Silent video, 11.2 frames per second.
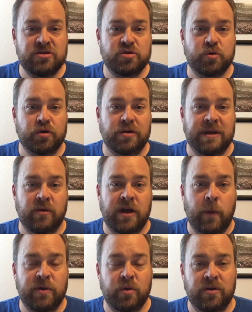tool that will
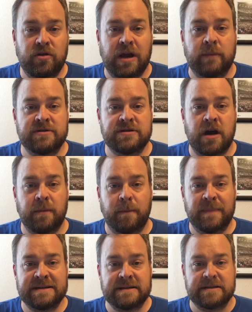help you with your Amazon
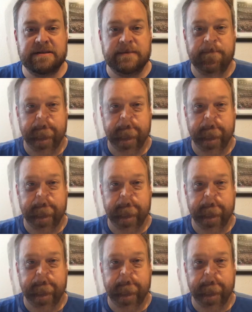business.